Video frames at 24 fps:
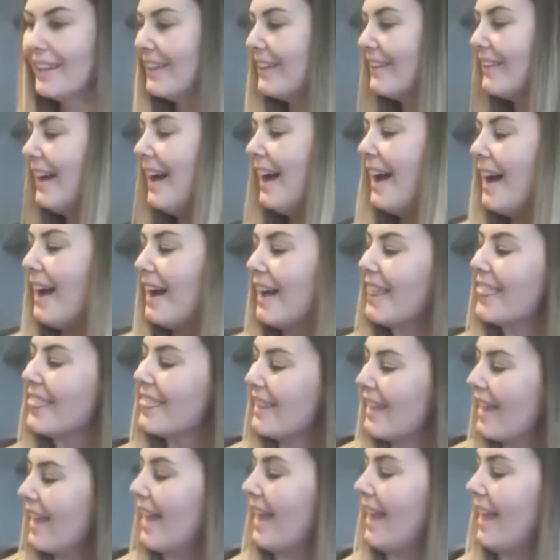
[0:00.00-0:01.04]
And
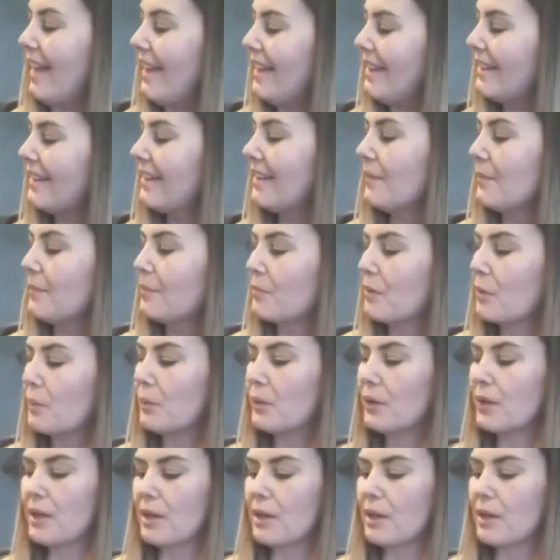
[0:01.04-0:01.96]
then what I